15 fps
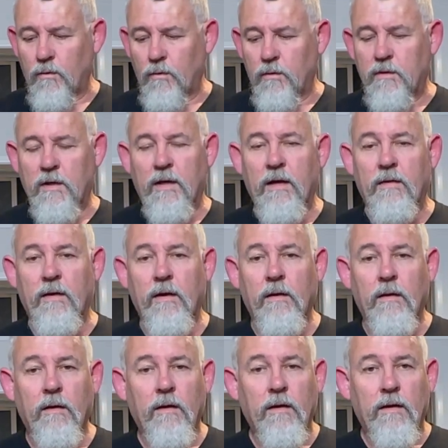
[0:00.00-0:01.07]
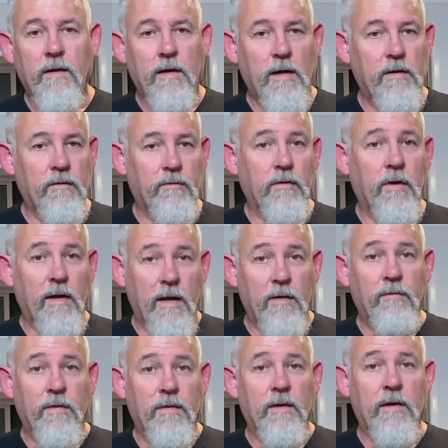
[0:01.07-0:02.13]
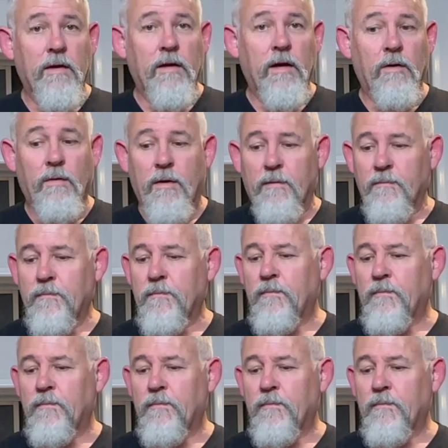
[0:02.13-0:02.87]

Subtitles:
all together and you've got everything going.